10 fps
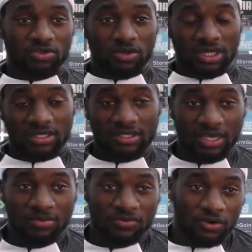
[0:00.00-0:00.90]
It's what I
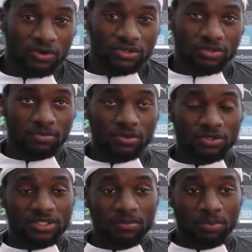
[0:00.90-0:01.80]
said before, the
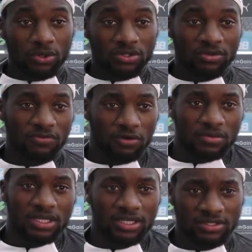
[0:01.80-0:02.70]
most important for
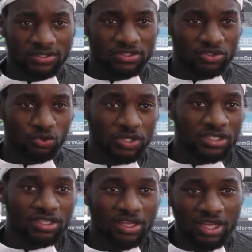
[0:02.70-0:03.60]
me is to
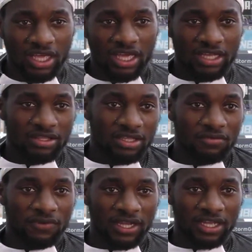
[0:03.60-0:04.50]
win, and
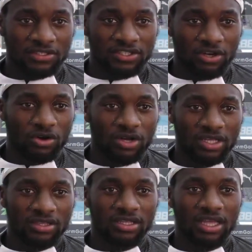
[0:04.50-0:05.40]
if I can score
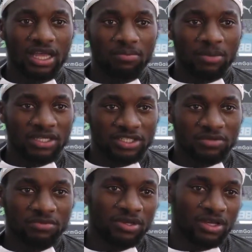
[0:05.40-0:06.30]
and help my
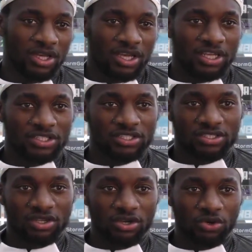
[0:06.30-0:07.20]
team,
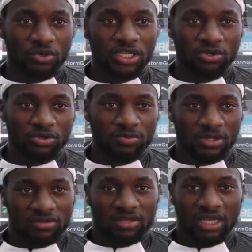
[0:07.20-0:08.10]
it's really good,
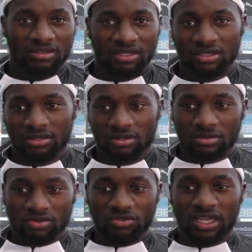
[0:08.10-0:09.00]
but I think
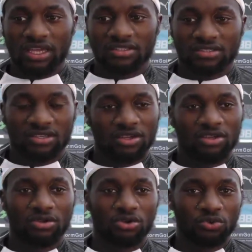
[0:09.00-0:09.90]
today it's
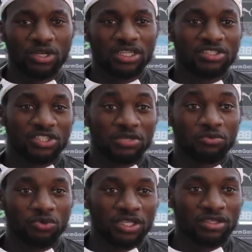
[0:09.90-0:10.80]
a really
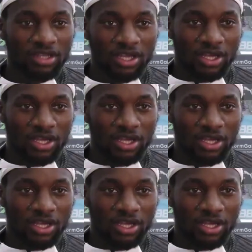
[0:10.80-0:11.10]
team win,